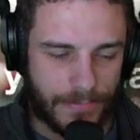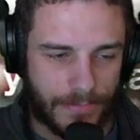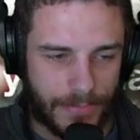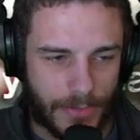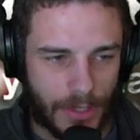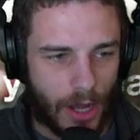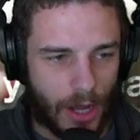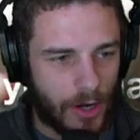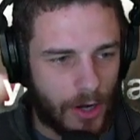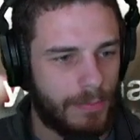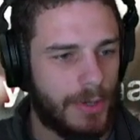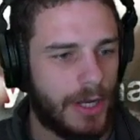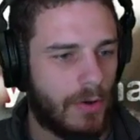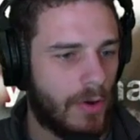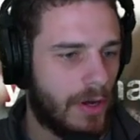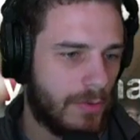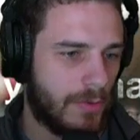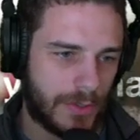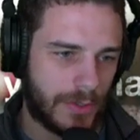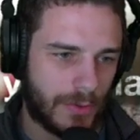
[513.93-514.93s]
our
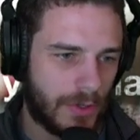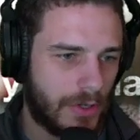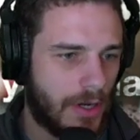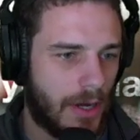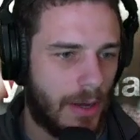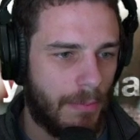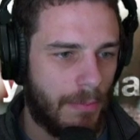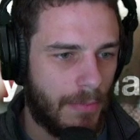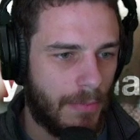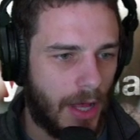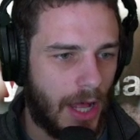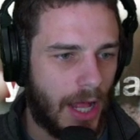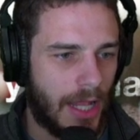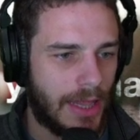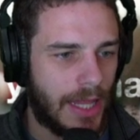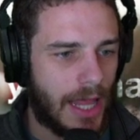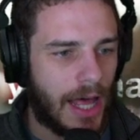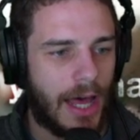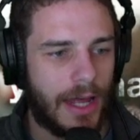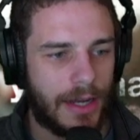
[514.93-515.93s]
Bitcoin was where a
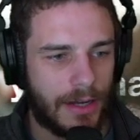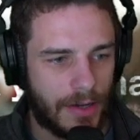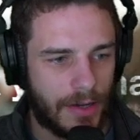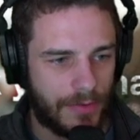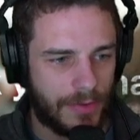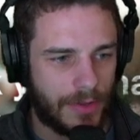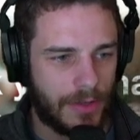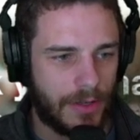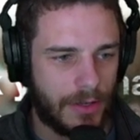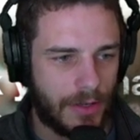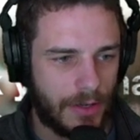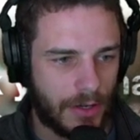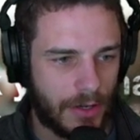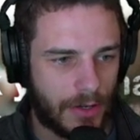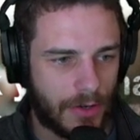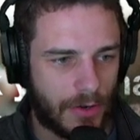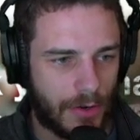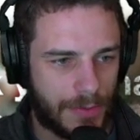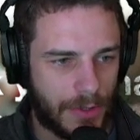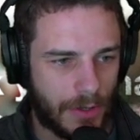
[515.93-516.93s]
lot of the
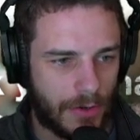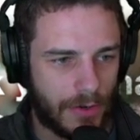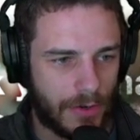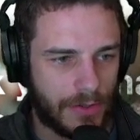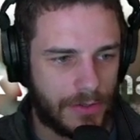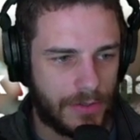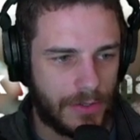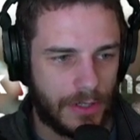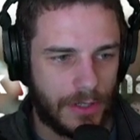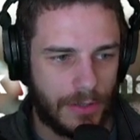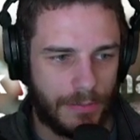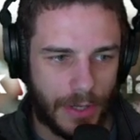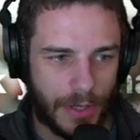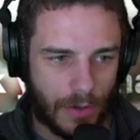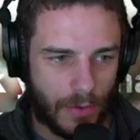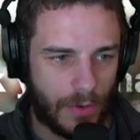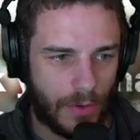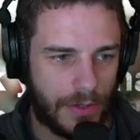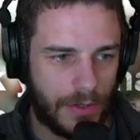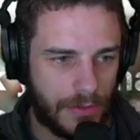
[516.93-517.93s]
cryptocurrency
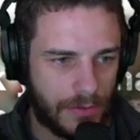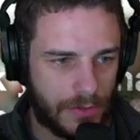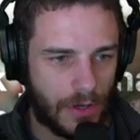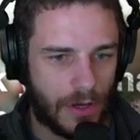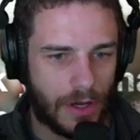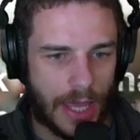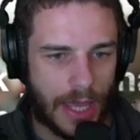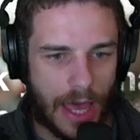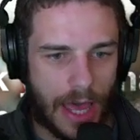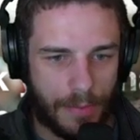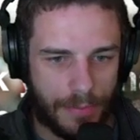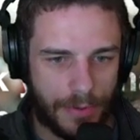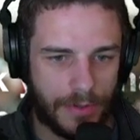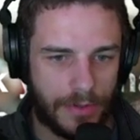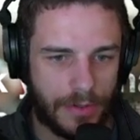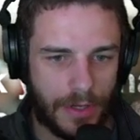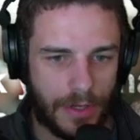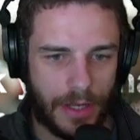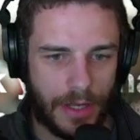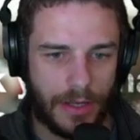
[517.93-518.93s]
Bitcoin talk
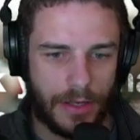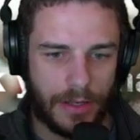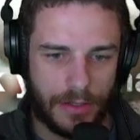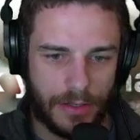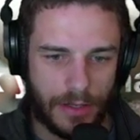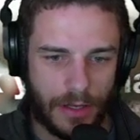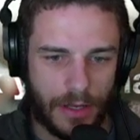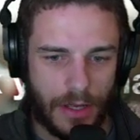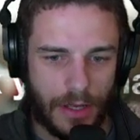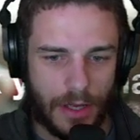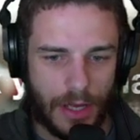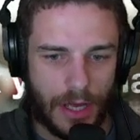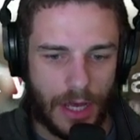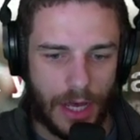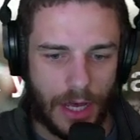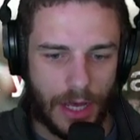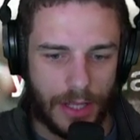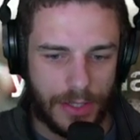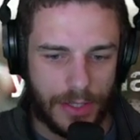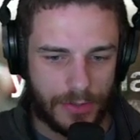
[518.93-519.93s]
happened, and
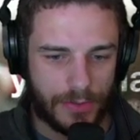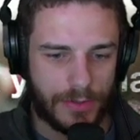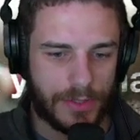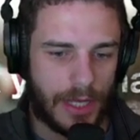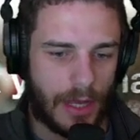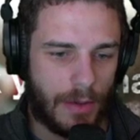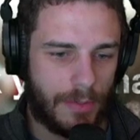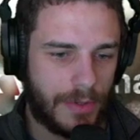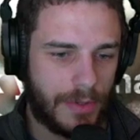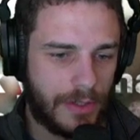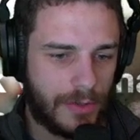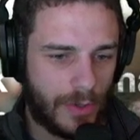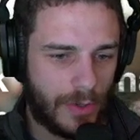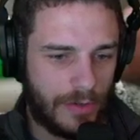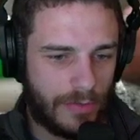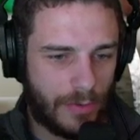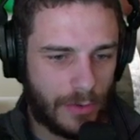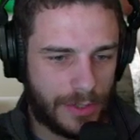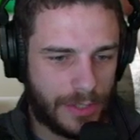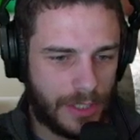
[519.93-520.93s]
this was happened in
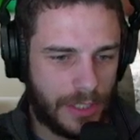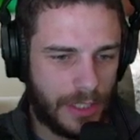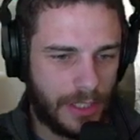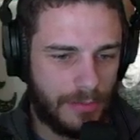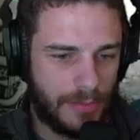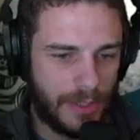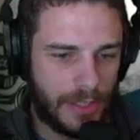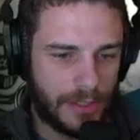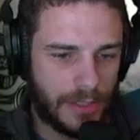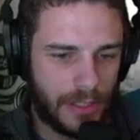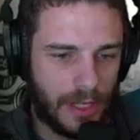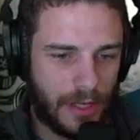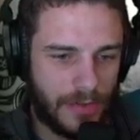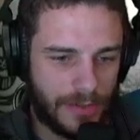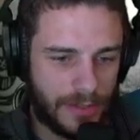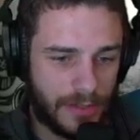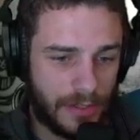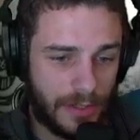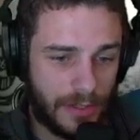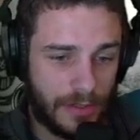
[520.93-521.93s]
2014 because all of a
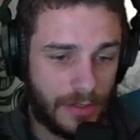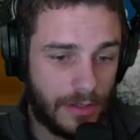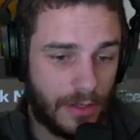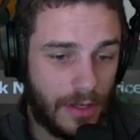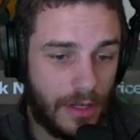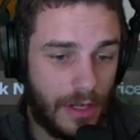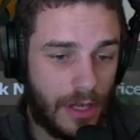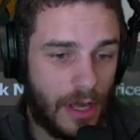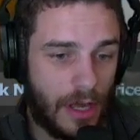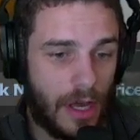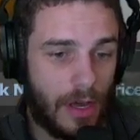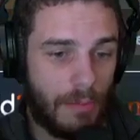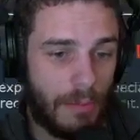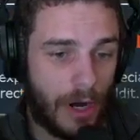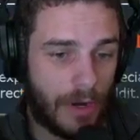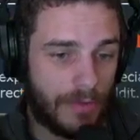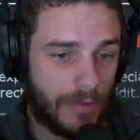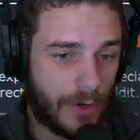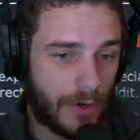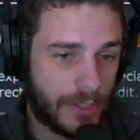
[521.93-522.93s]
sudden
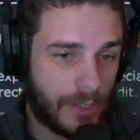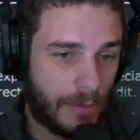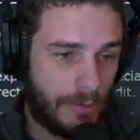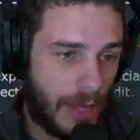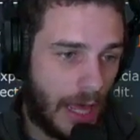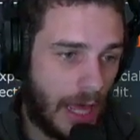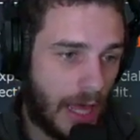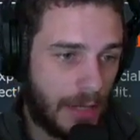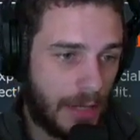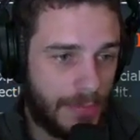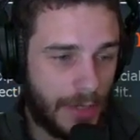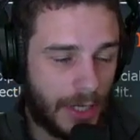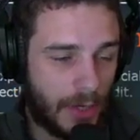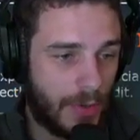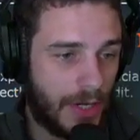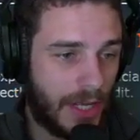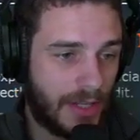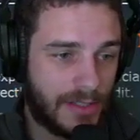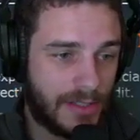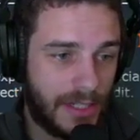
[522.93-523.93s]
hard forks are bad.
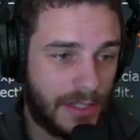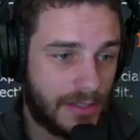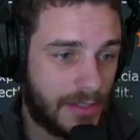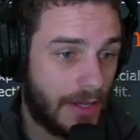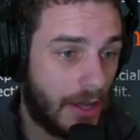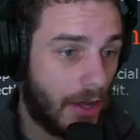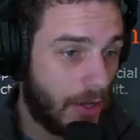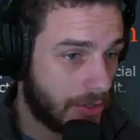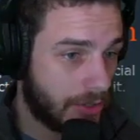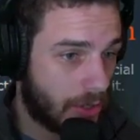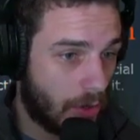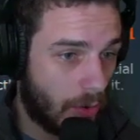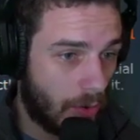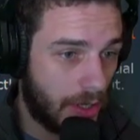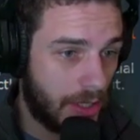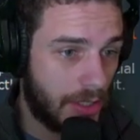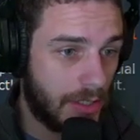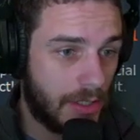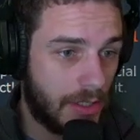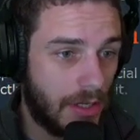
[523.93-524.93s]
Bitcoin XT is an
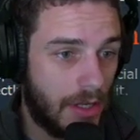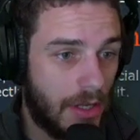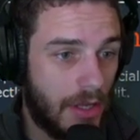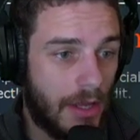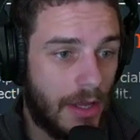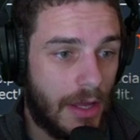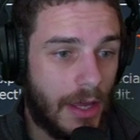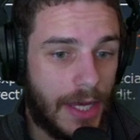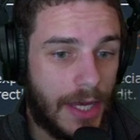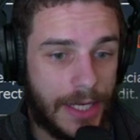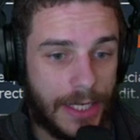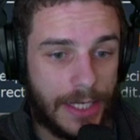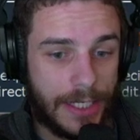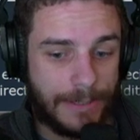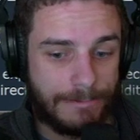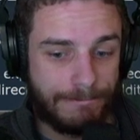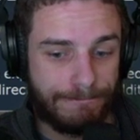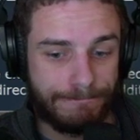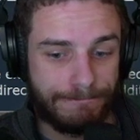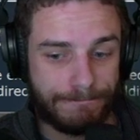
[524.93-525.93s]
altcoin,
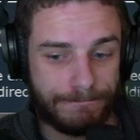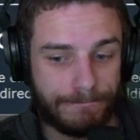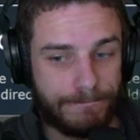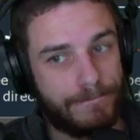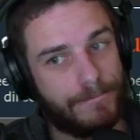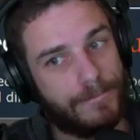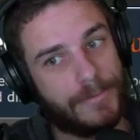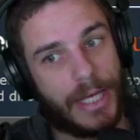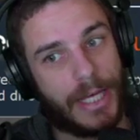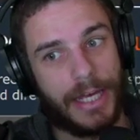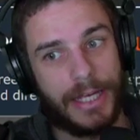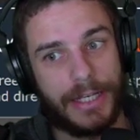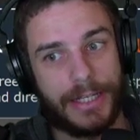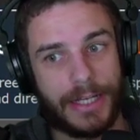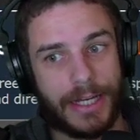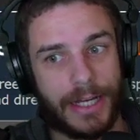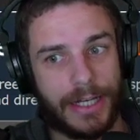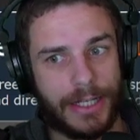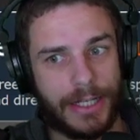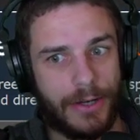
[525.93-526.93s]
and it
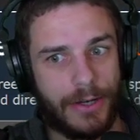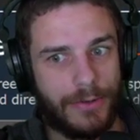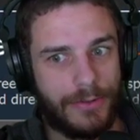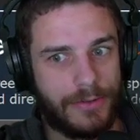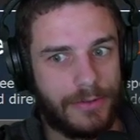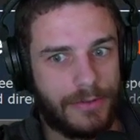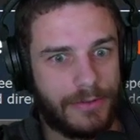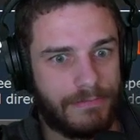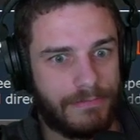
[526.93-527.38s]
kind of goes.